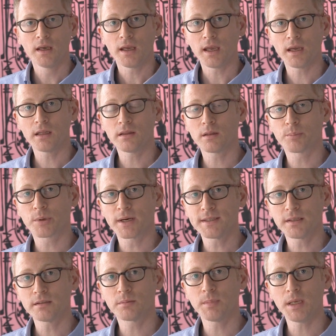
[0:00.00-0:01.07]
And the
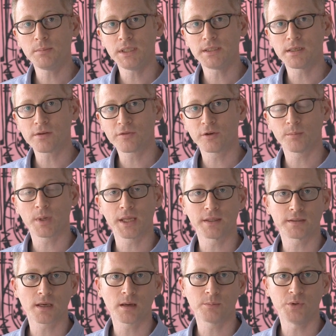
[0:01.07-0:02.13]
prices may be different by the
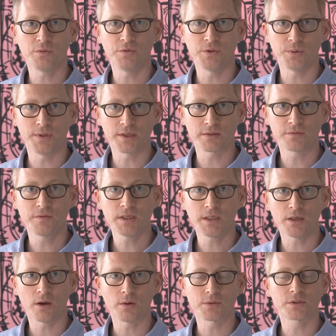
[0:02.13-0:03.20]
time you view this video,